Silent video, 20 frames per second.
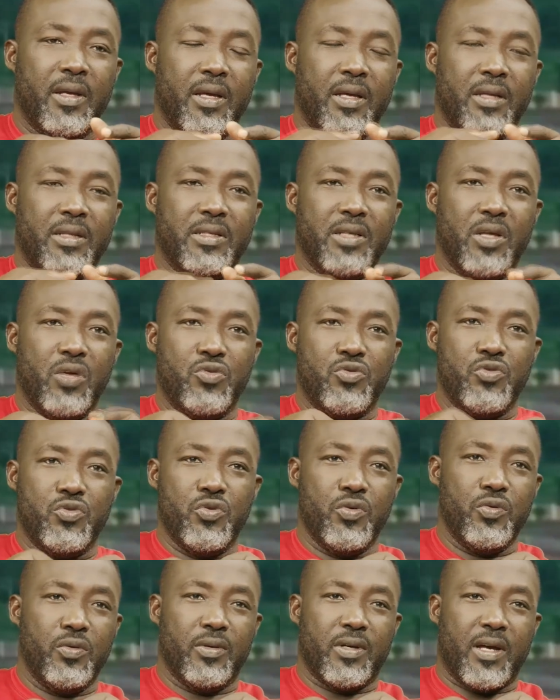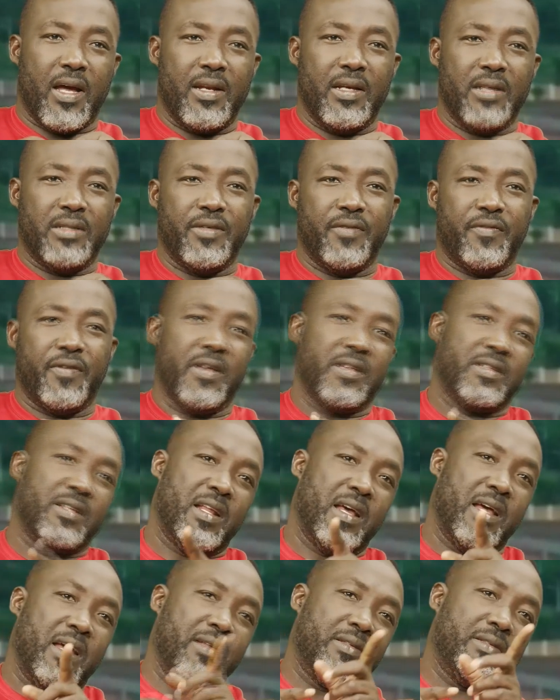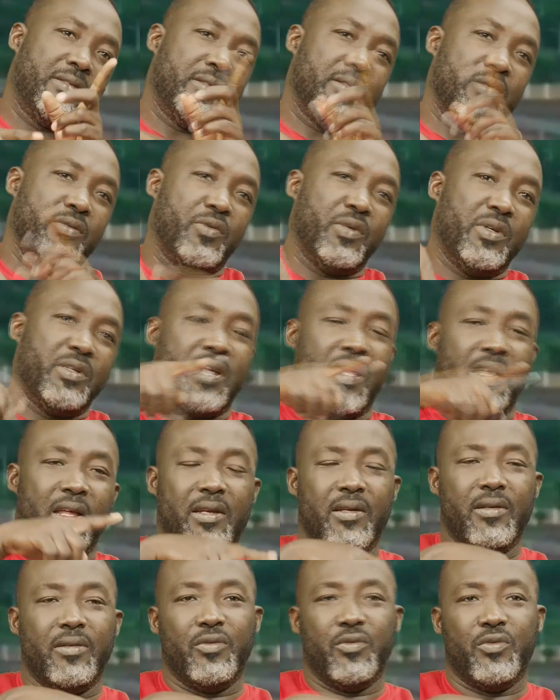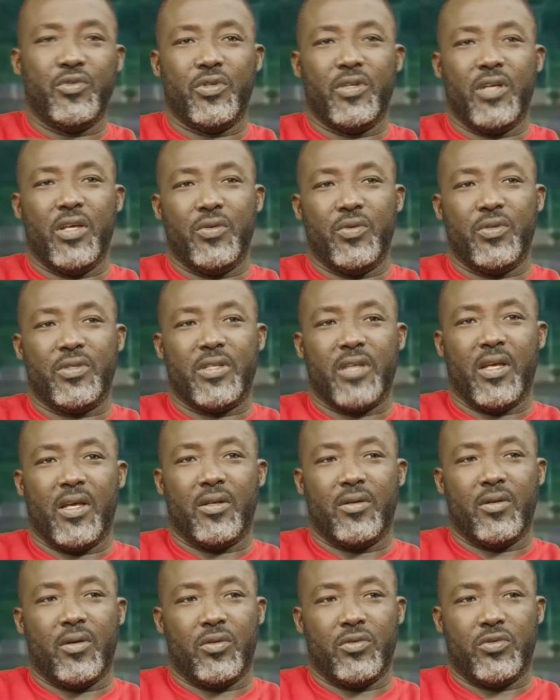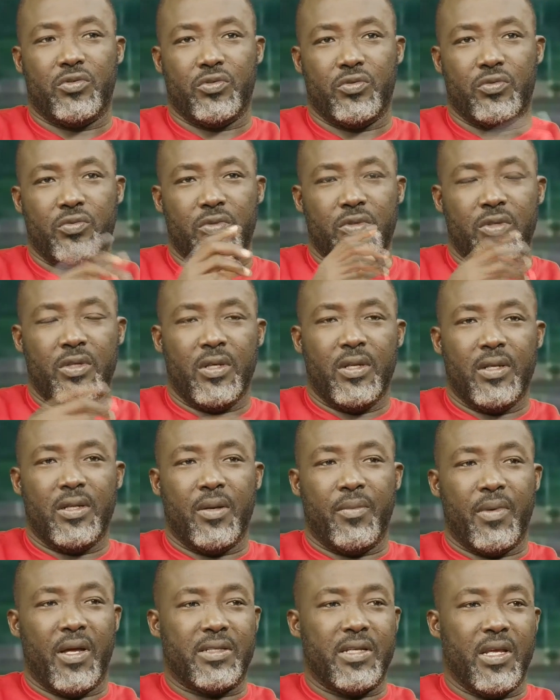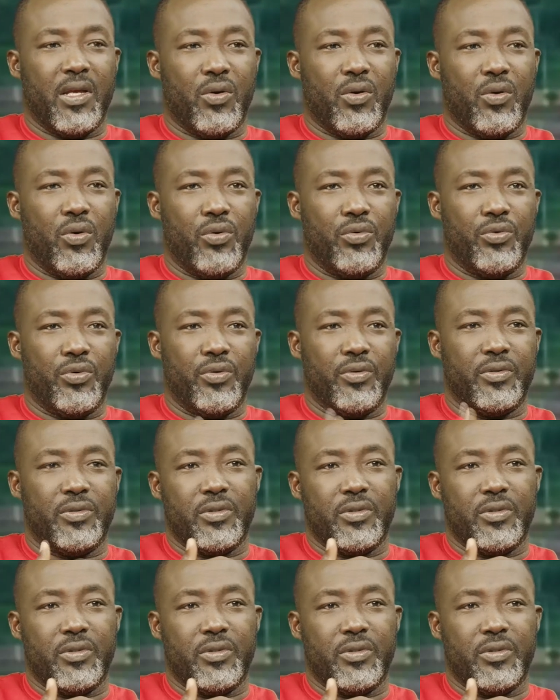Until you drew Kaneshi first light, we do the U-turn onto the Mateko Road.